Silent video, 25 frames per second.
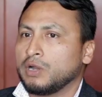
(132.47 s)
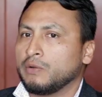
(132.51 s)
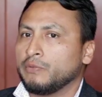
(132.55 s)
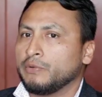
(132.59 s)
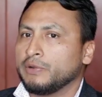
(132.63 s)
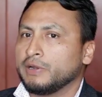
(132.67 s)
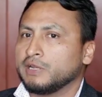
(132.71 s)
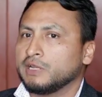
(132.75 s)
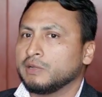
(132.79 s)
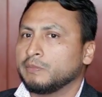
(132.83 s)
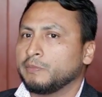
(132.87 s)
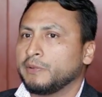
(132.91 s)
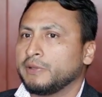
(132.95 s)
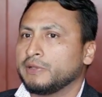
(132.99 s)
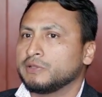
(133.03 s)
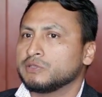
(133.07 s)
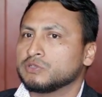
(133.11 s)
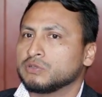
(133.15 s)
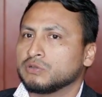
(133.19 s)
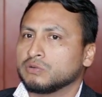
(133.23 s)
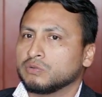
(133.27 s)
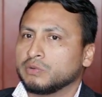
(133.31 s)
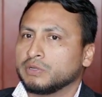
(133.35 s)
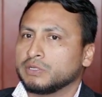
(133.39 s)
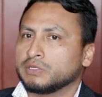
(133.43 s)
that really
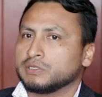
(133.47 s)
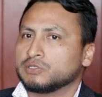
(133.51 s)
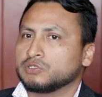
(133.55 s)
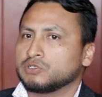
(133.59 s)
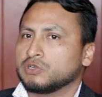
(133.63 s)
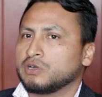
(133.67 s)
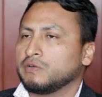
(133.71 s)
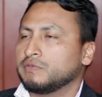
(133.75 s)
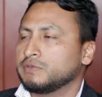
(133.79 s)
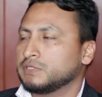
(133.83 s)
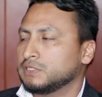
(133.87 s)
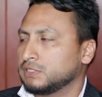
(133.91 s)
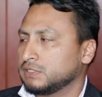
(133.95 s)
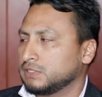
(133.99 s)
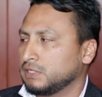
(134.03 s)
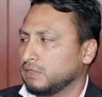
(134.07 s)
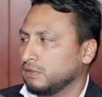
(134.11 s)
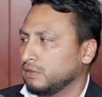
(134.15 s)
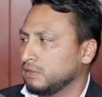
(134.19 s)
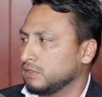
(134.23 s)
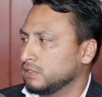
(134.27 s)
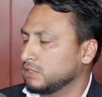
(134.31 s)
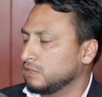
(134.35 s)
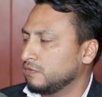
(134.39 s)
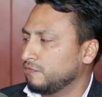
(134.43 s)
depends on when service is,
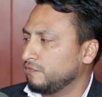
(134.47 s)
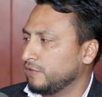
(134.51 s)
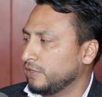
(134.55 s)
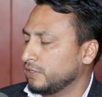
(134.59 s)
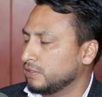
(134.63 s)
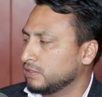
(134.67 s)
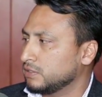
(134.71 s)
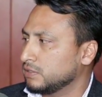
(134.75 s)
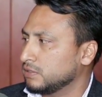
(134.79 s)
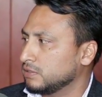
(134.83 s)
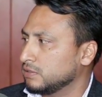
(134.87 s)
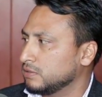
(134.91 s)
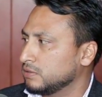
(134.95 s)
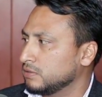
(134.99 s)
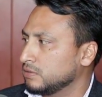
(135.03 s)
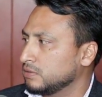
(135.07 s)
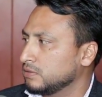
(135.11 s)
is affected.